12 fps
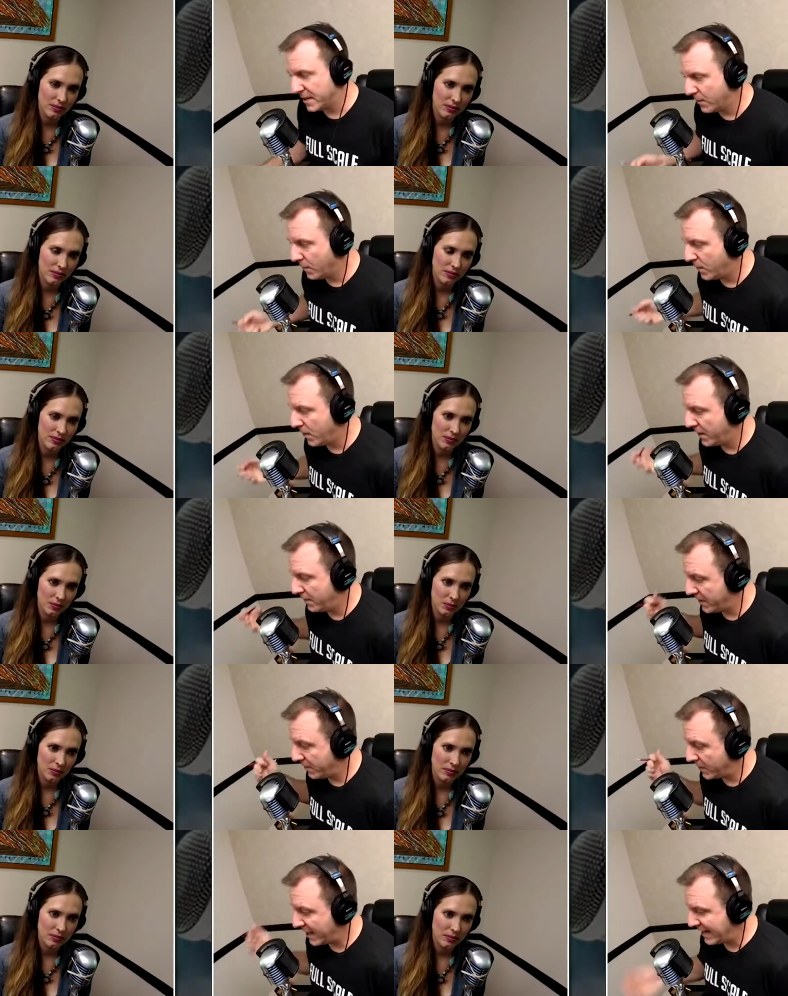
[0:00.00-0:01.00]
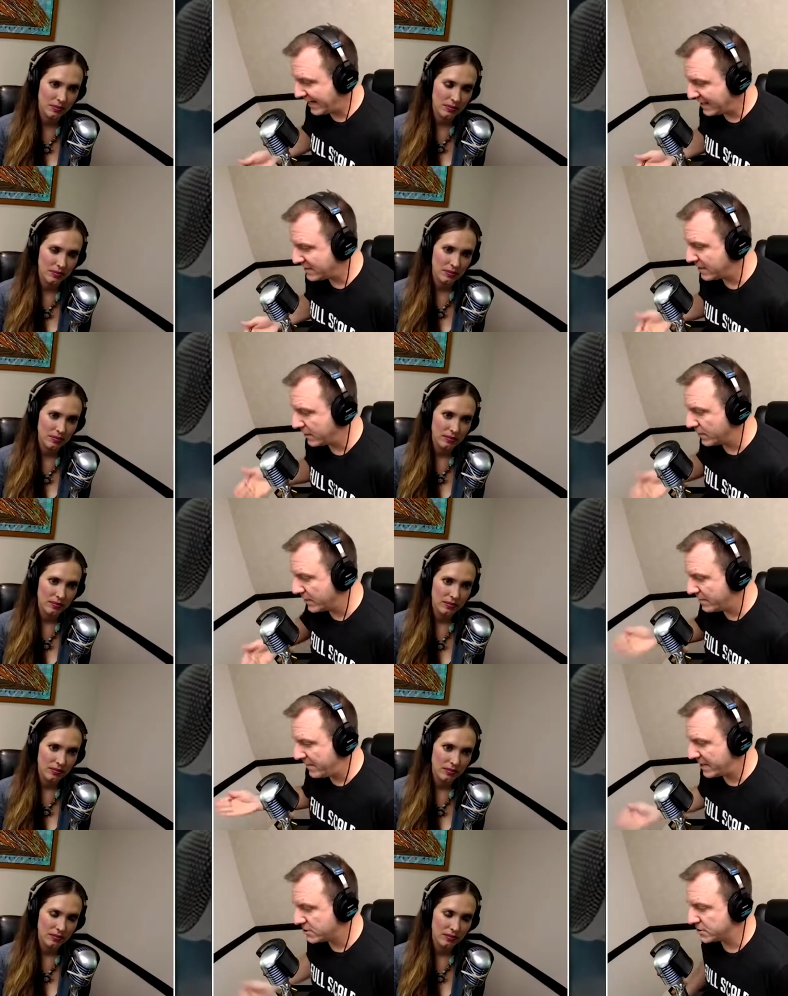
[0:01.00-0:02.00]
Speaker 1: I want, but when I get there, I want to
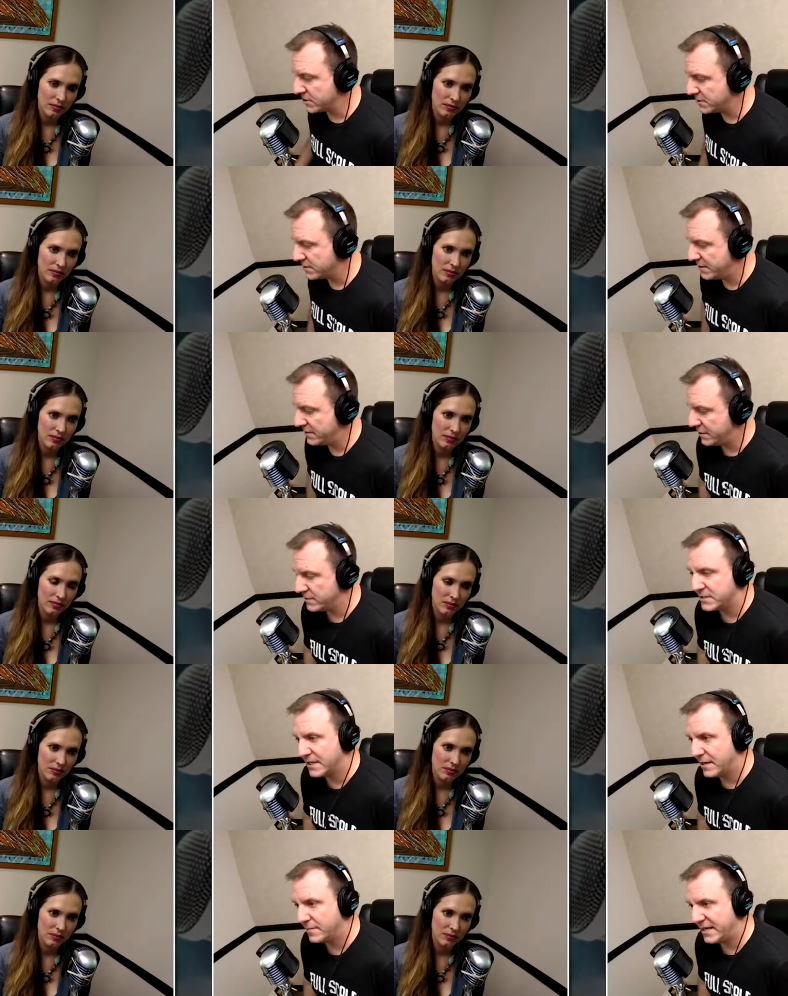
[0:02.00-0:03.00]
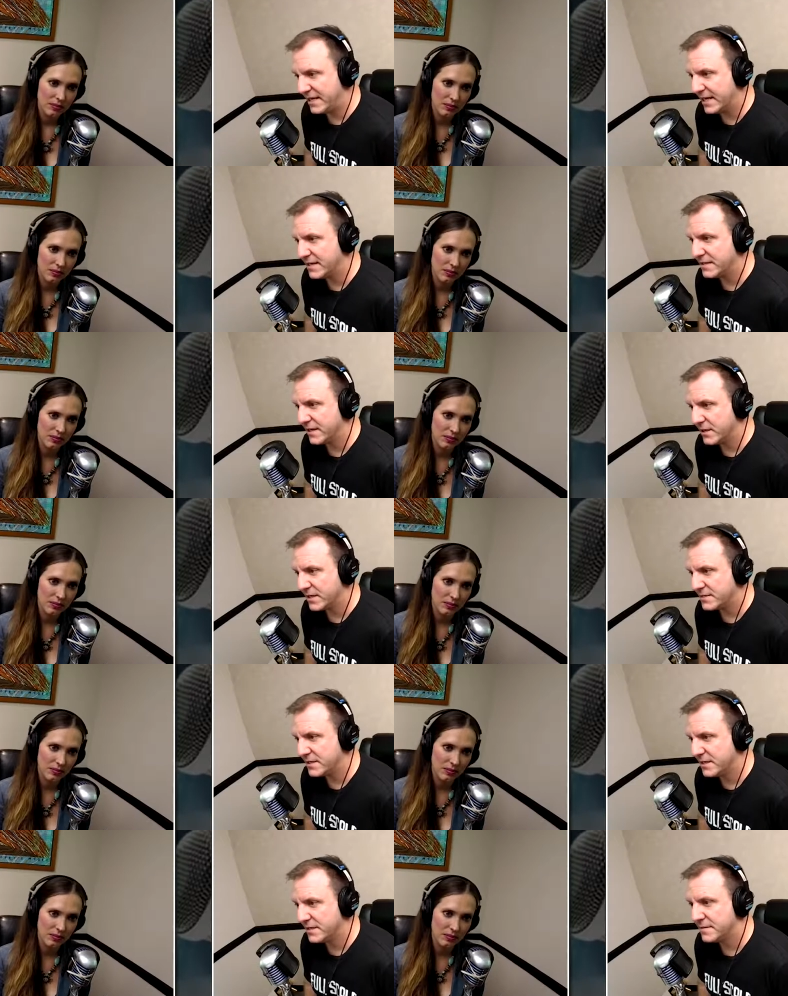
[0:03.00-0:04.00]
make sure that those that help me get there get
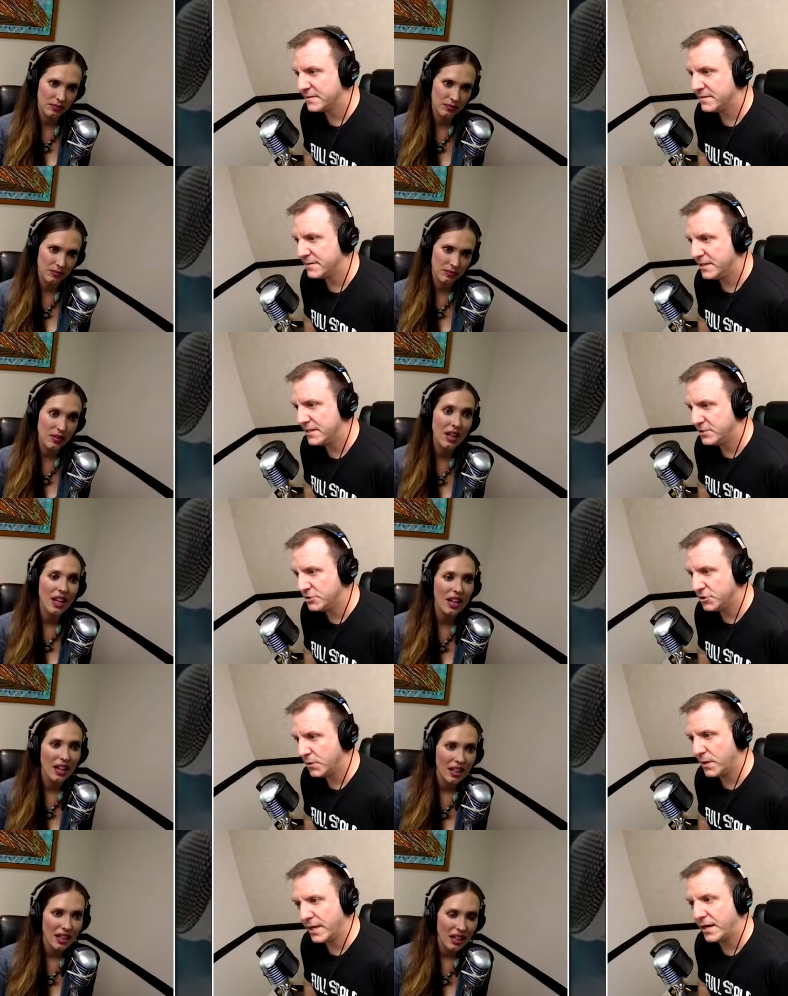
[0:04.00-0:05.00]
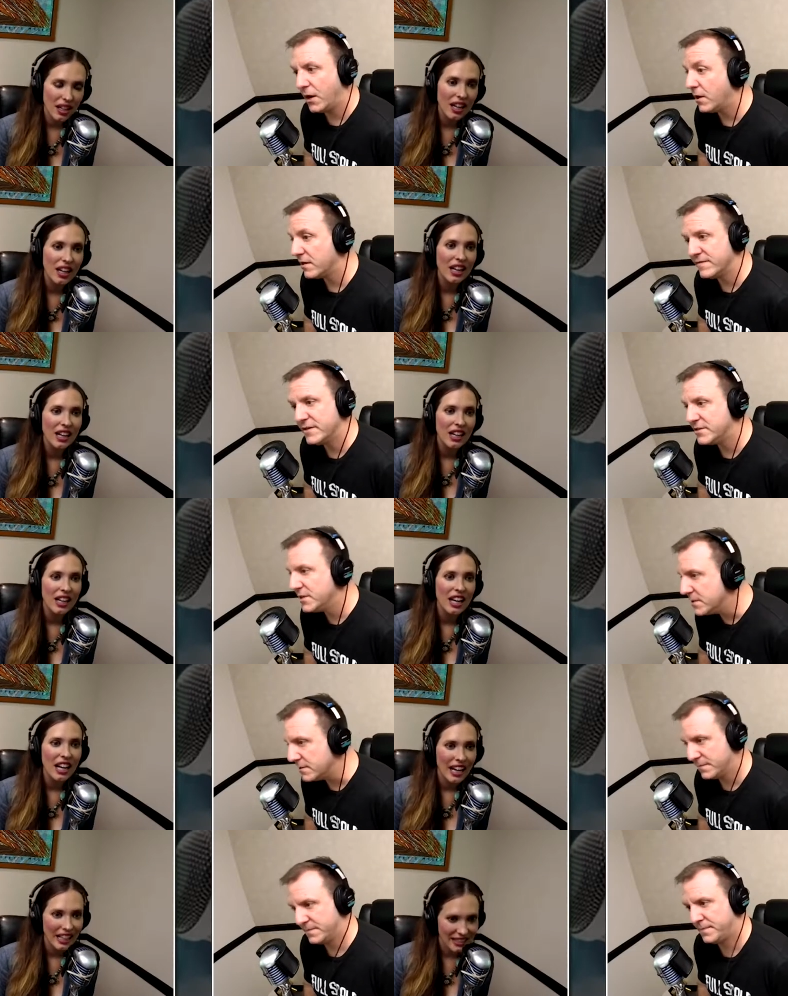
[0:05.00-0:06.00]
to enjoy all of it too.
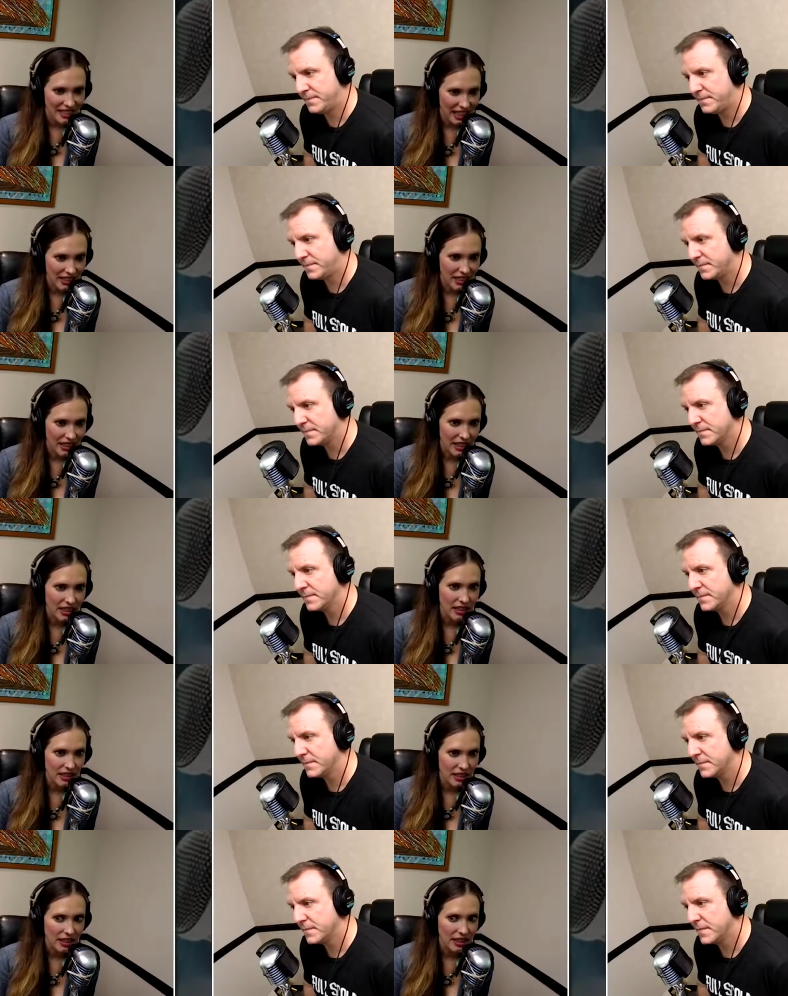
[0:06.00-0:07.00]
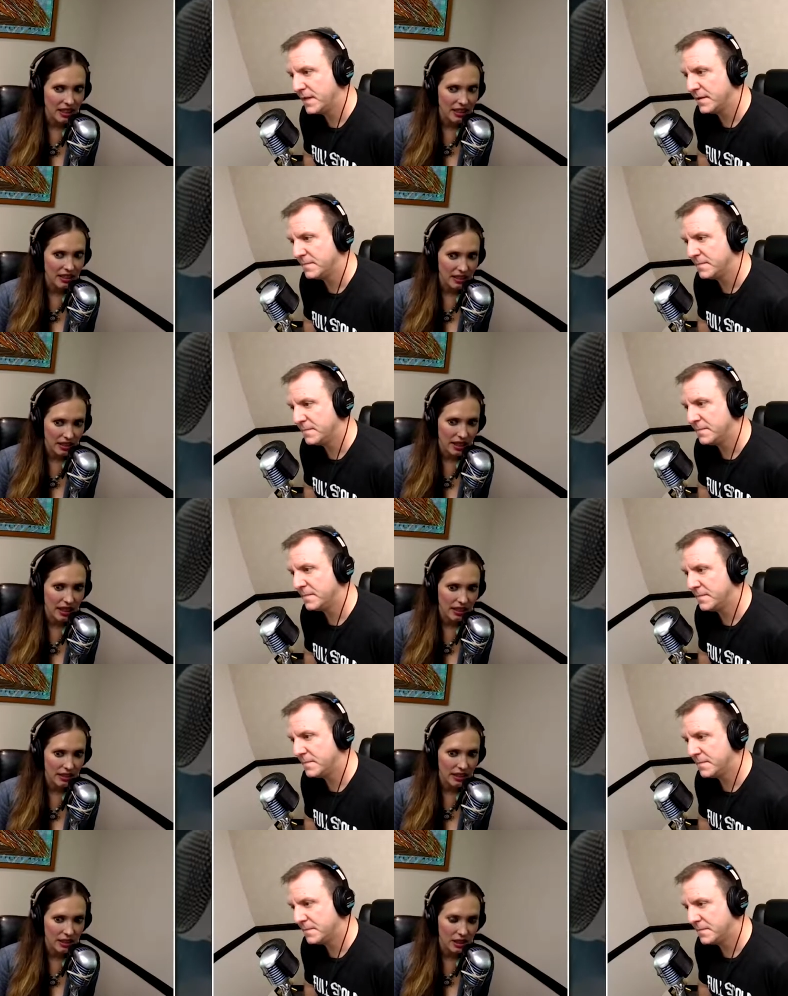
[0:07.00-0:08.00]
Speaker 2: Exactly. And I think, yeah, yeah
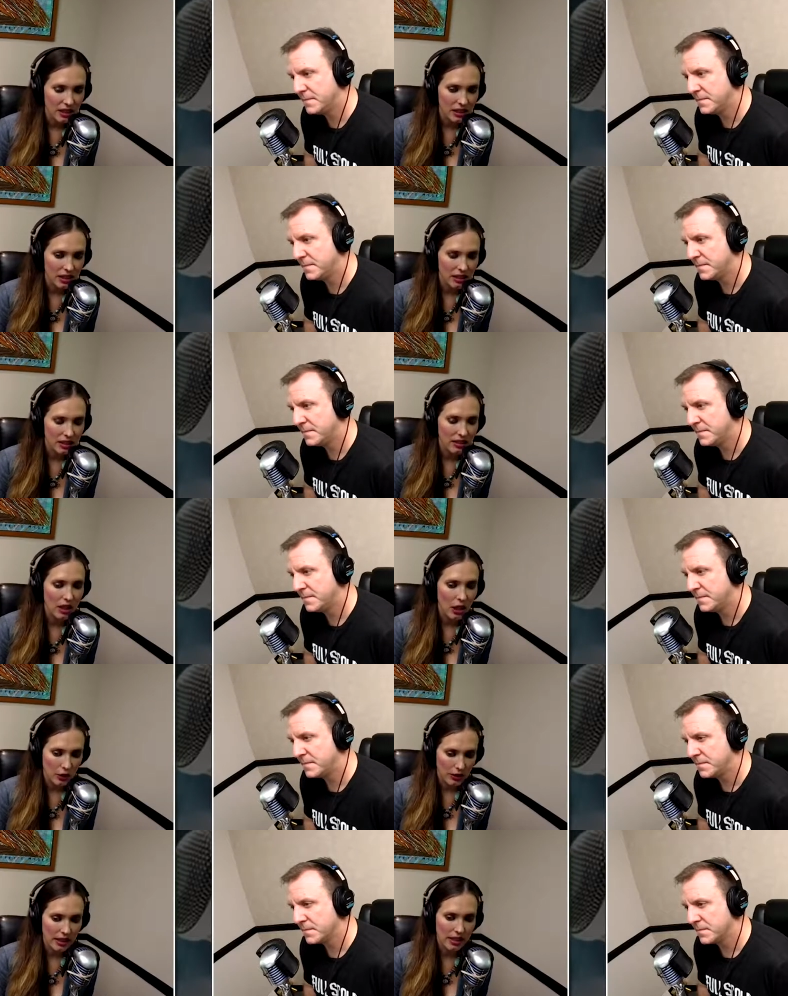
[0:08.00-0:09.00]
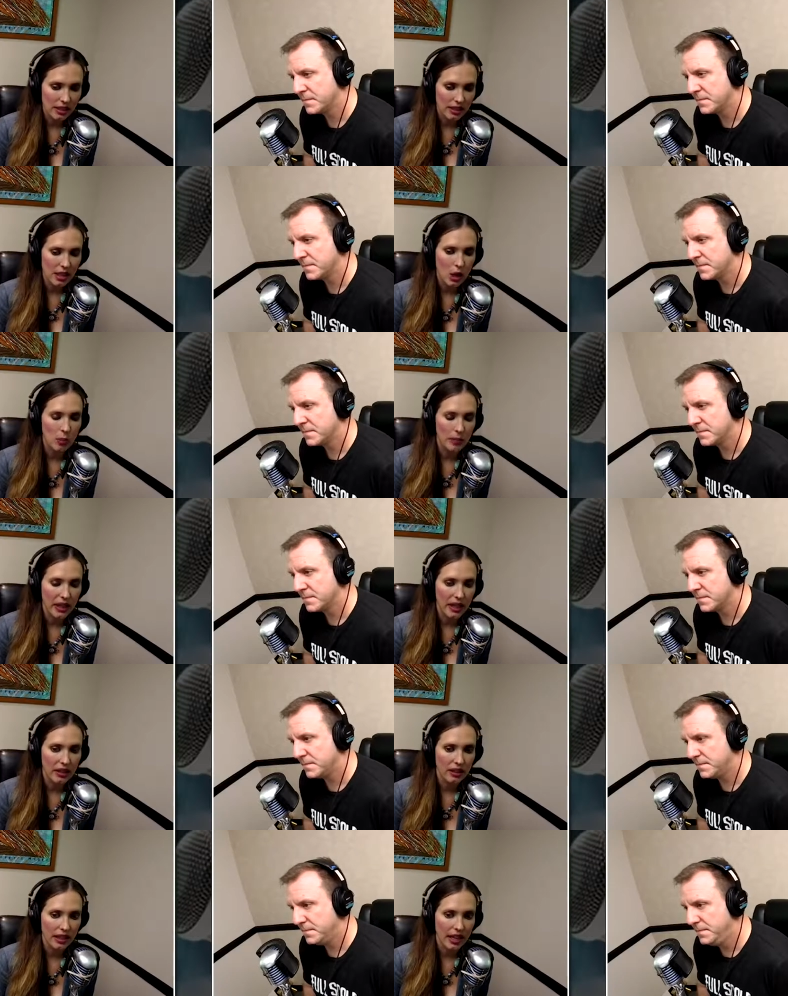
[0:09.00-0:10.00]
that's the, the other thing that has helped me.
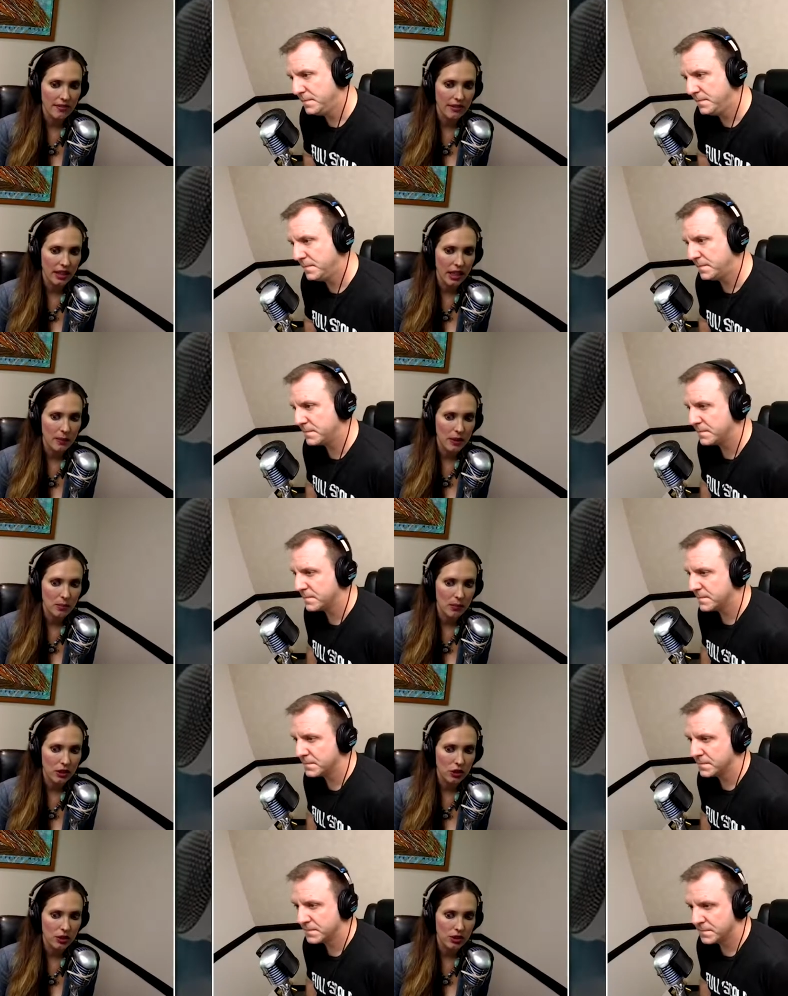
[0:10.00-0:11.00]
Like, I feel like I'm in a much